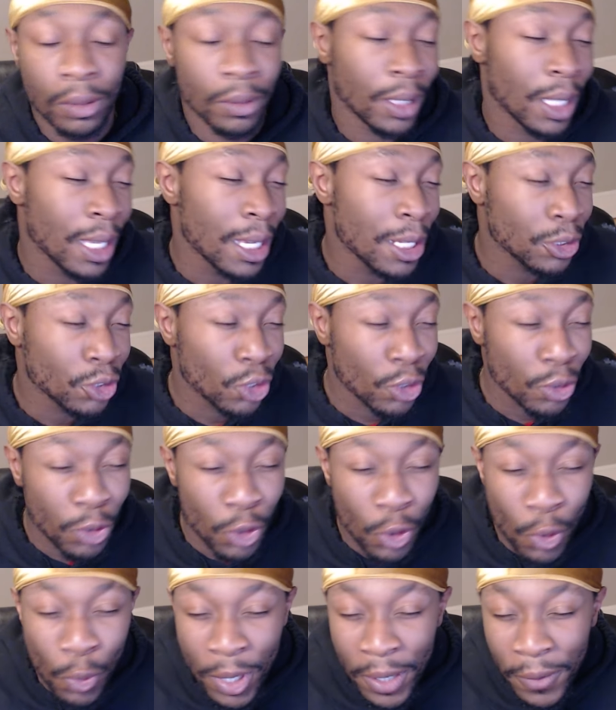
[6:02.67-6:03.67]
Things are
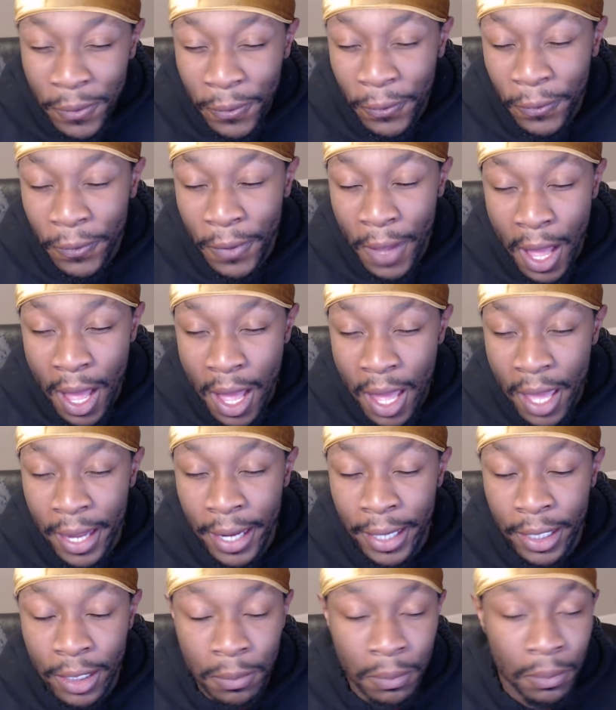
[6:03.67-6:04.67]
doing
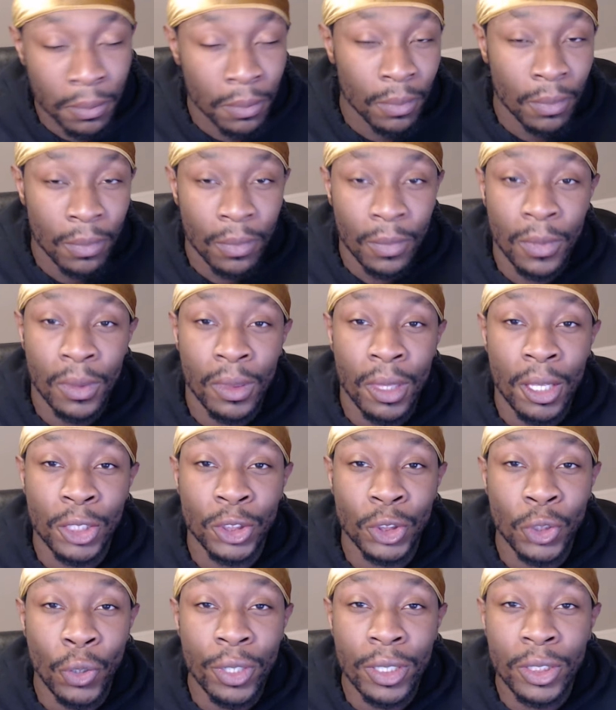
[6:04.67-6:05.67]
fine they
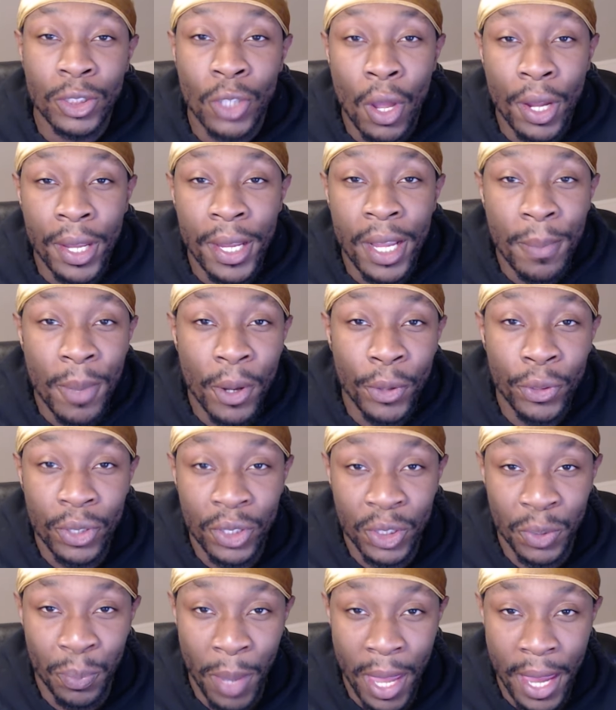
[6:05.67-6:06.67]
started talking about the
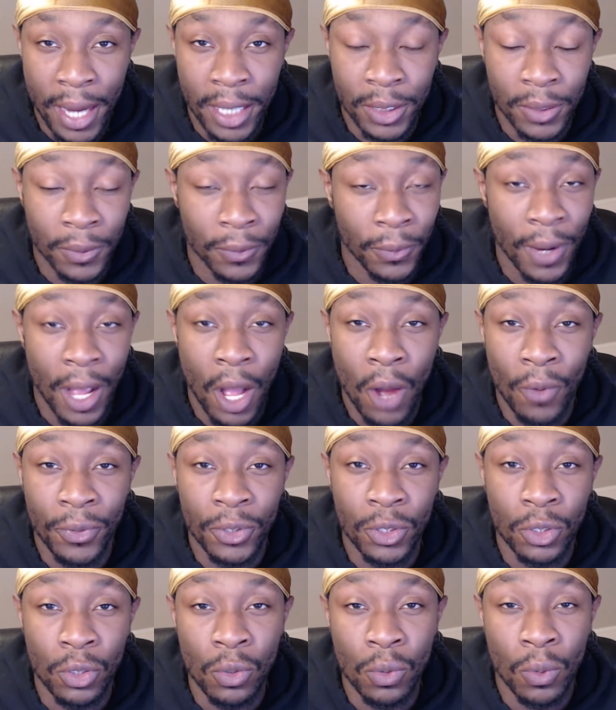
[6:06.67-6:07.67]
specs for Alpha
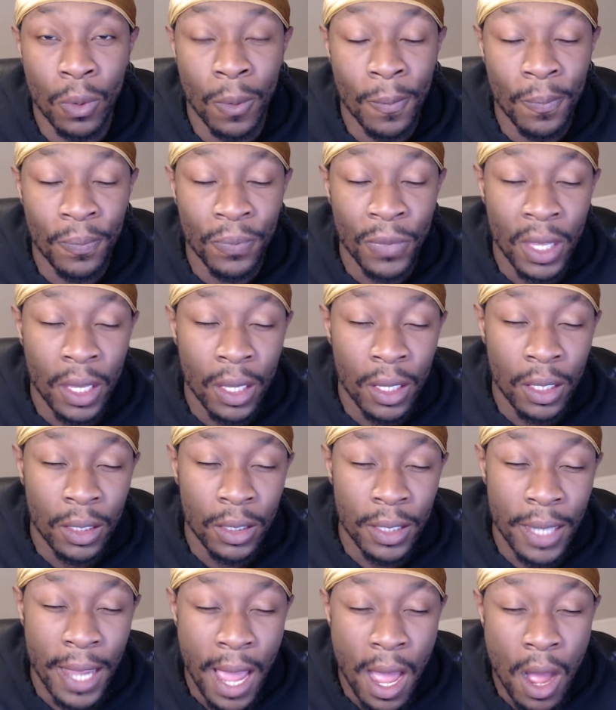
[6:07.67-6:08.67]
2.
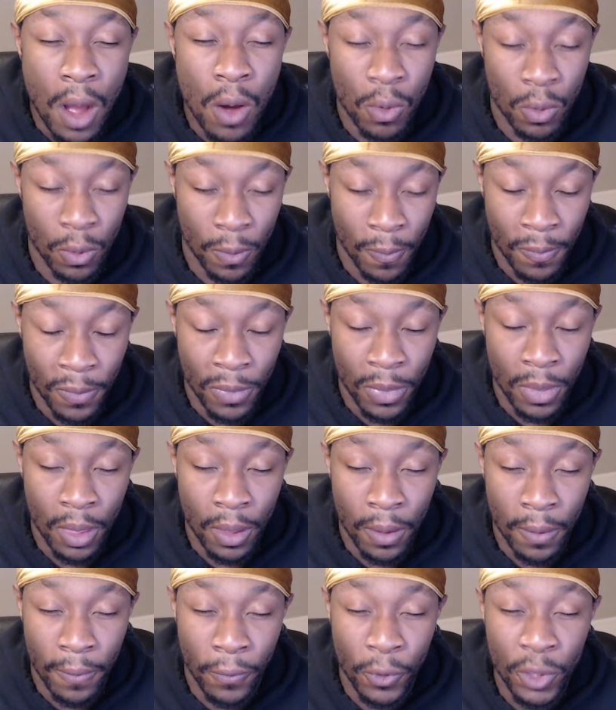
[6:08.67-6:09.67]
Now,
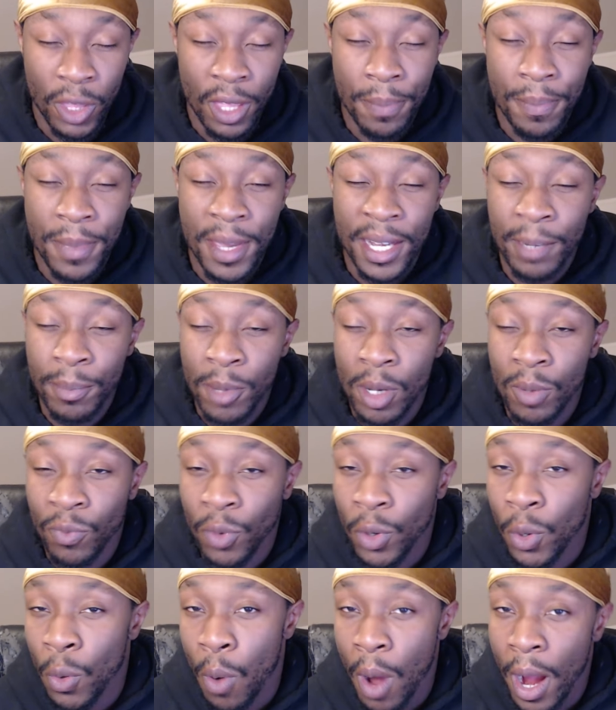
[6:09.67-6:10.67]
for the minimum
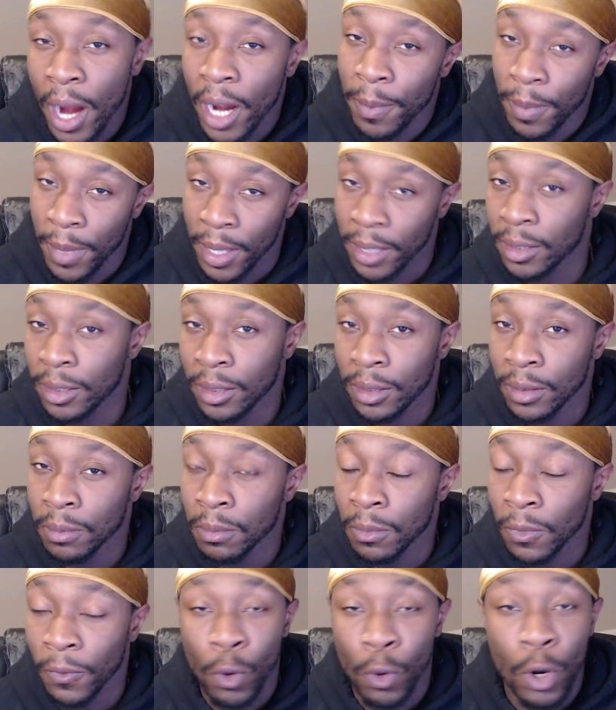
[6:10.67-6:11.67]
requirements
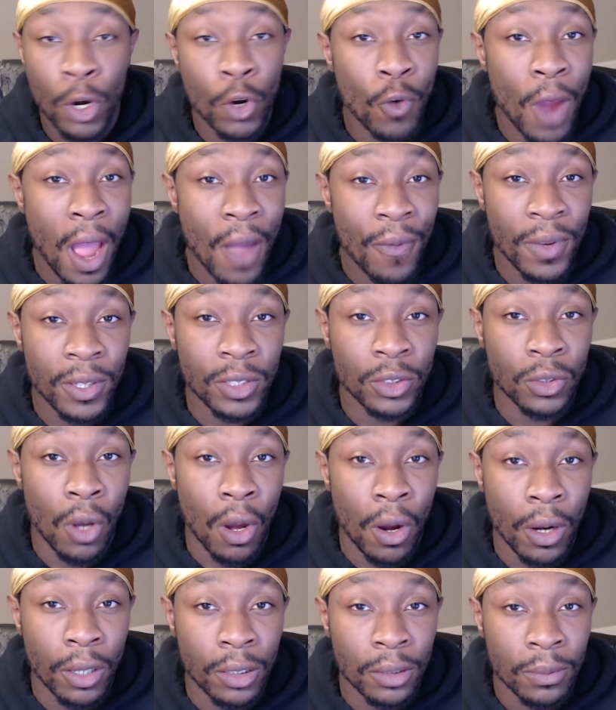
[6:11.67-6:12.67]
for a graphics
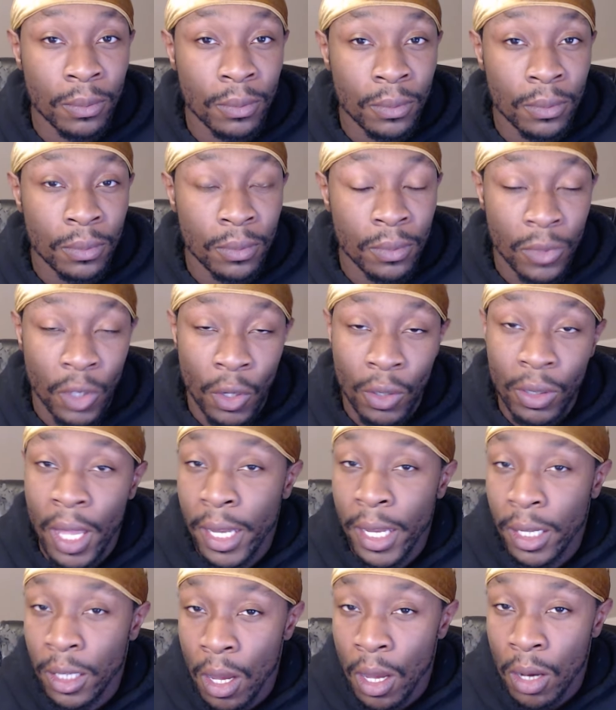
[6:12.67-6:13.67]
card, they're
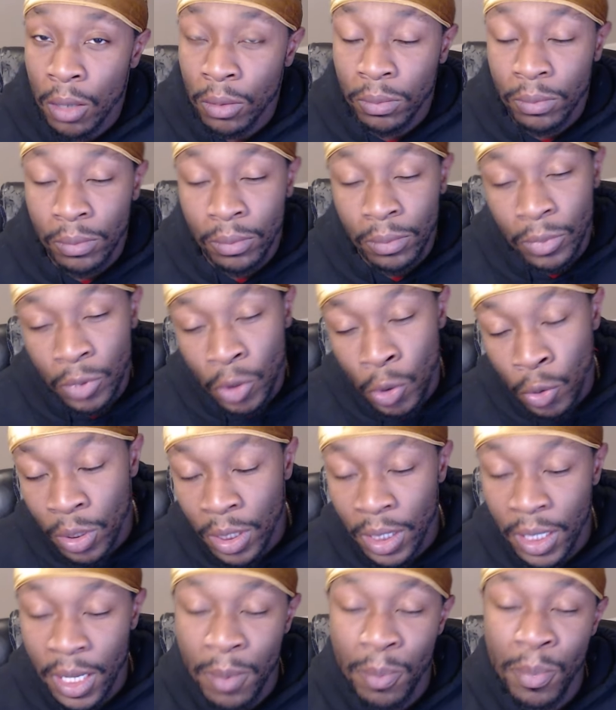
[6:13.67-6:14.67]
like, yo, you
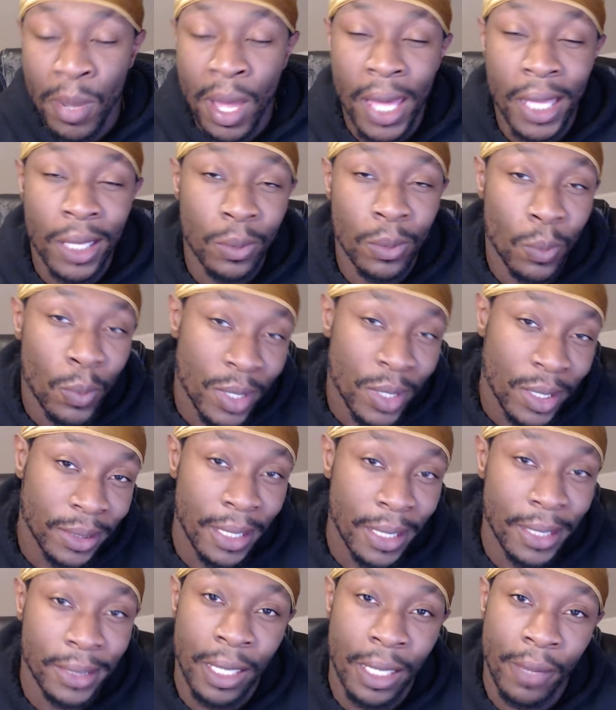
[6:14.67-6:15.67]
can get by with a
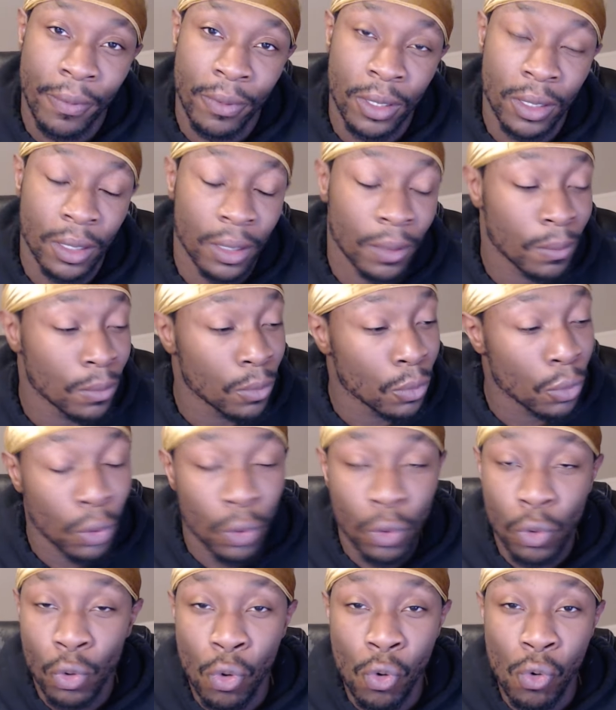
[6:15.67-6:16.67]
1070.
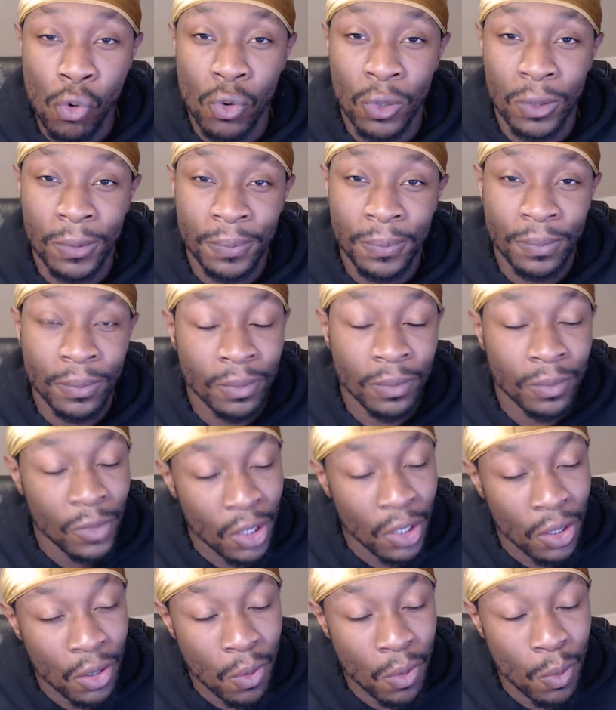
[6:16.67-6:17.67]
Cool.
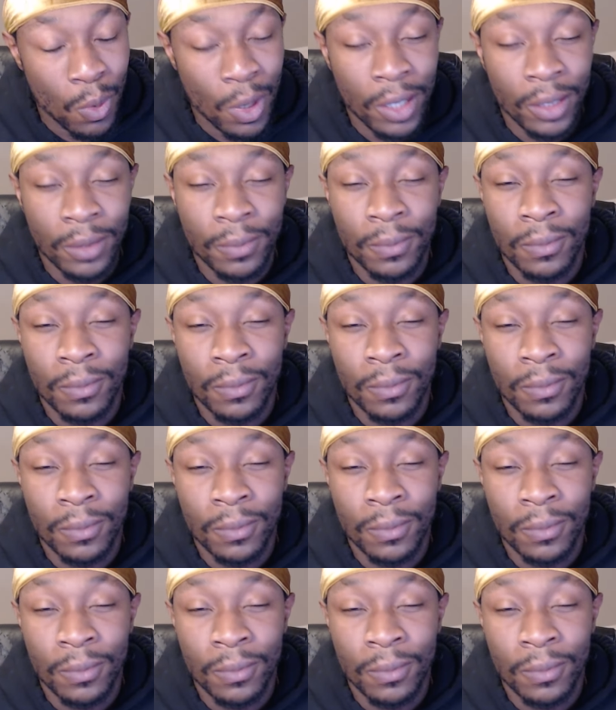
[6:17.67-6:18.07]
You know what?